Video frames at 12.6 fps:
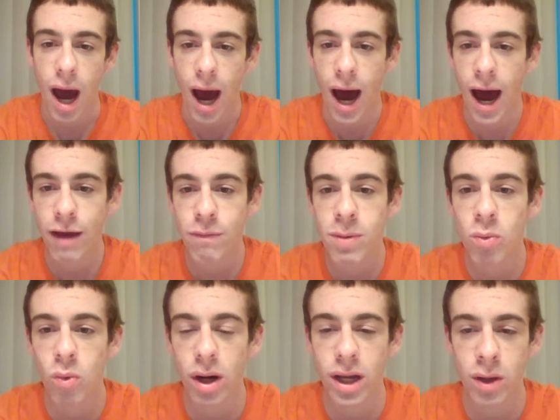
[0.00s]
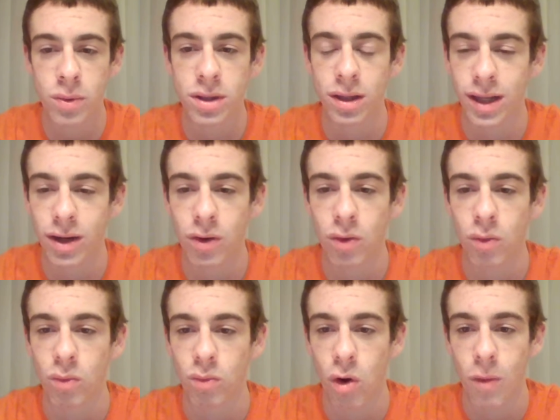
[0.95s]
I've been working with the LEGO
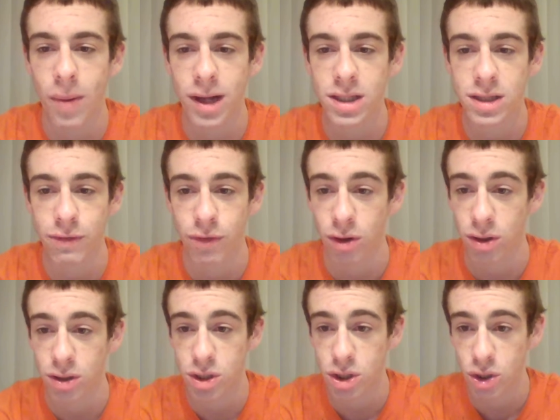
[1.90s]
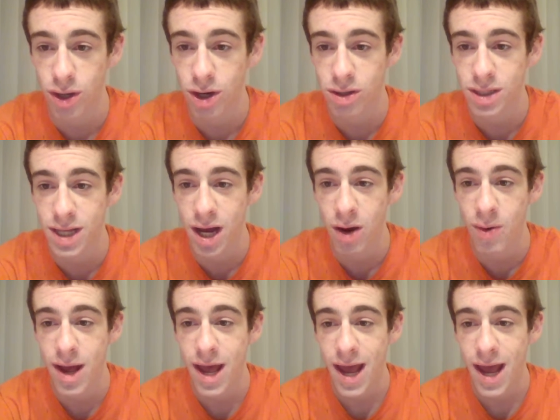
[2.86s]
robots for 2 years now,